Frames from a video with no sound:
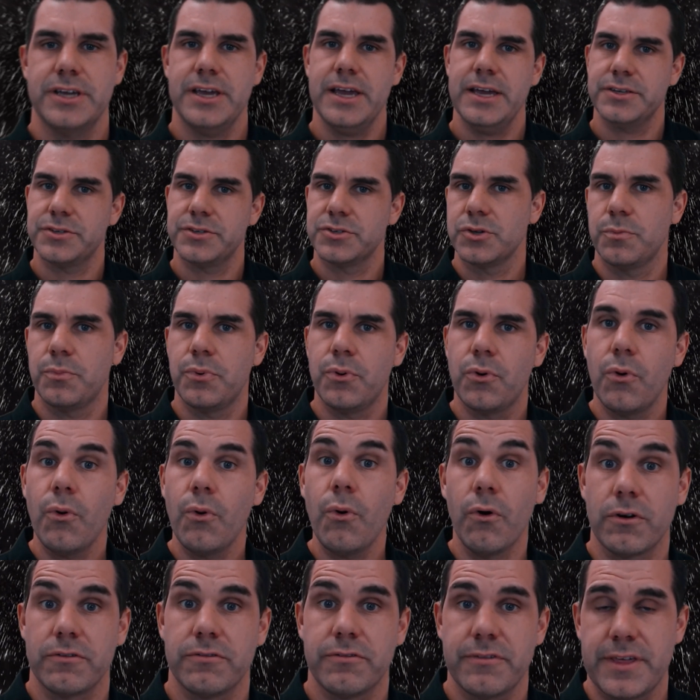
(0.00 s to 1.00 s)
to get
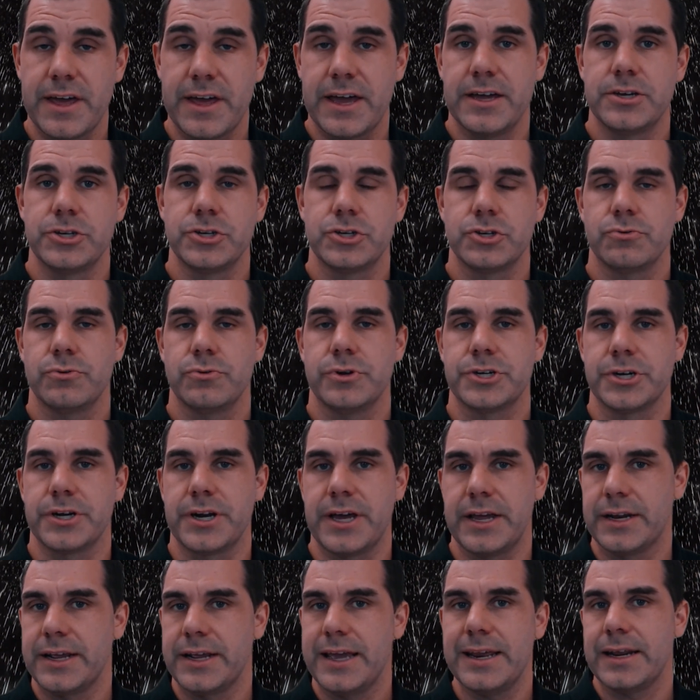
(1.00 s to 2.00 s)
support for that intuition
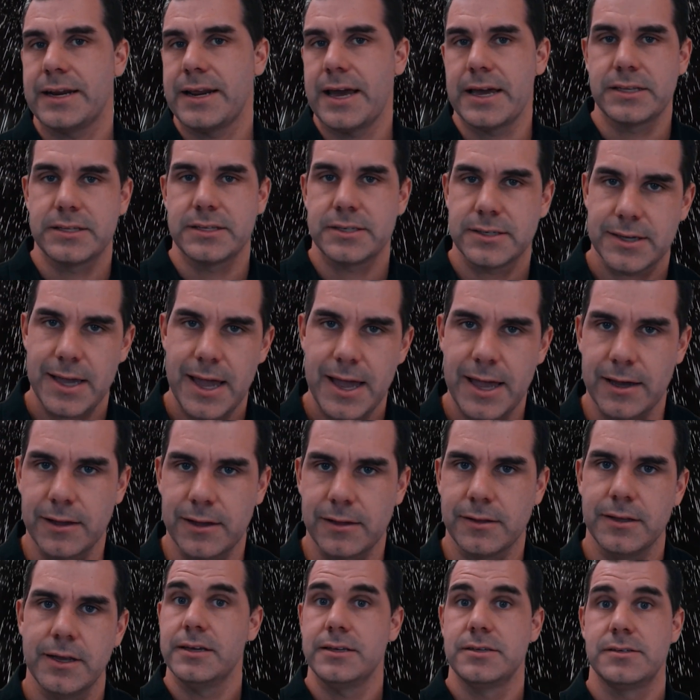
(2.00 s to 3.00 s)
and get it at
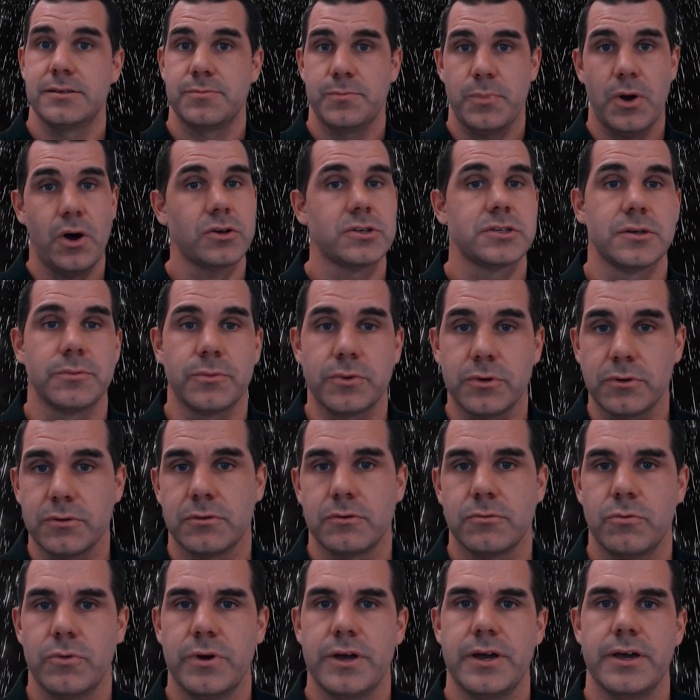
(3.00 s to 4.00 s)
scale is possible
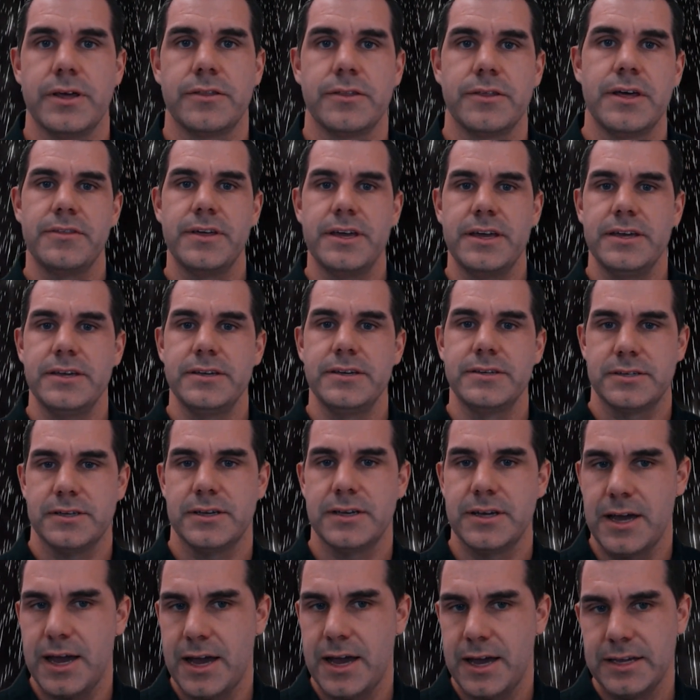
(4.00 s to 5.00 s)
with these
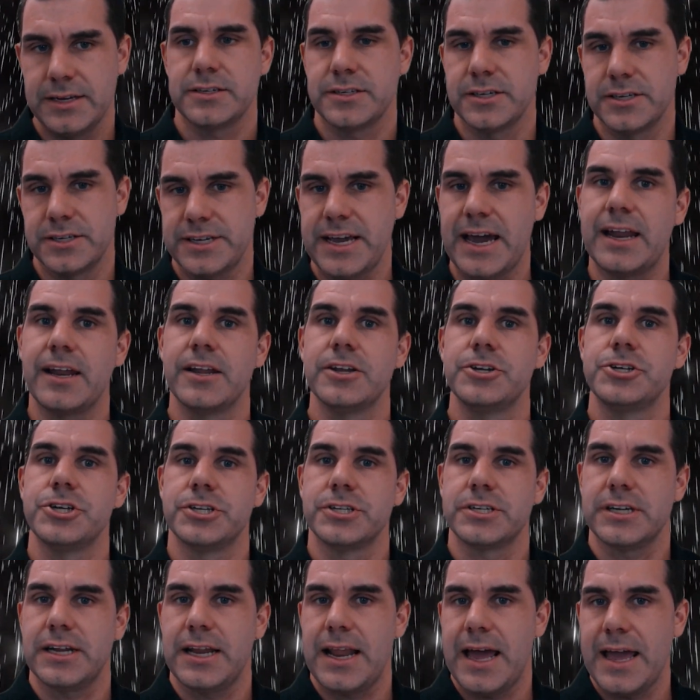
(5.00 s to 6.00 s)
uh, this
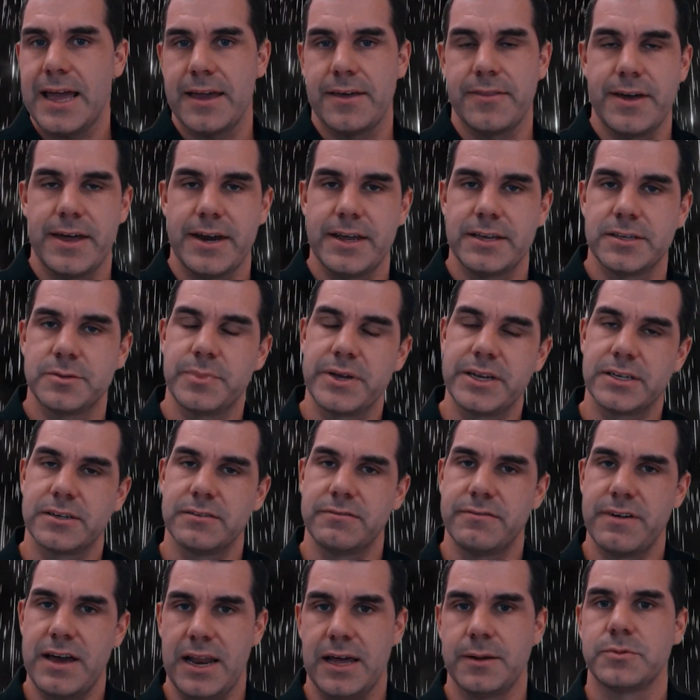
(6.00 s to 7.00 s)
intelligence layer that has been
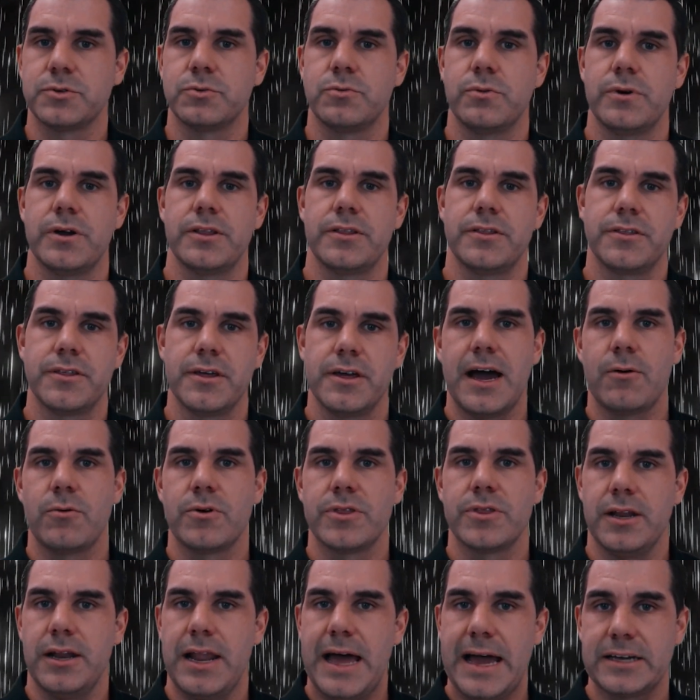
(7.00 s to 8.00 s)
developed with uh,
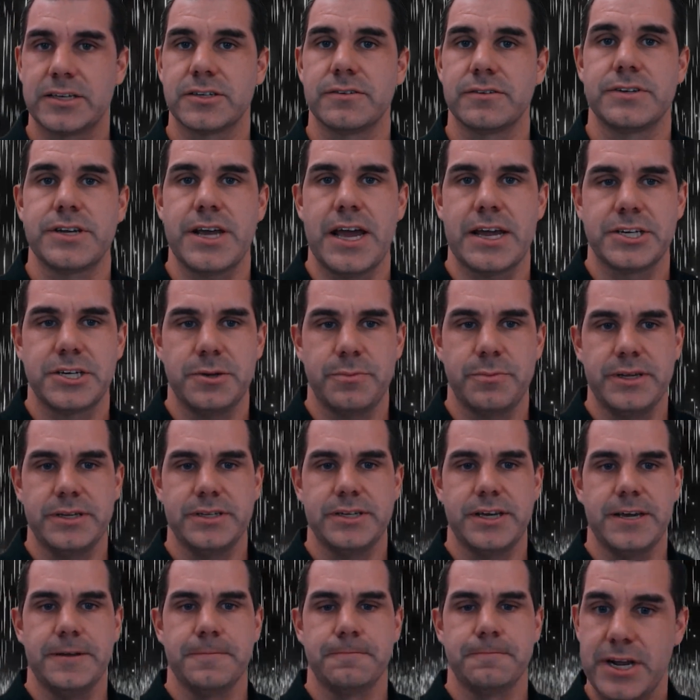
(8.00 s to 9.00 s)
with the likes of ChatGPT.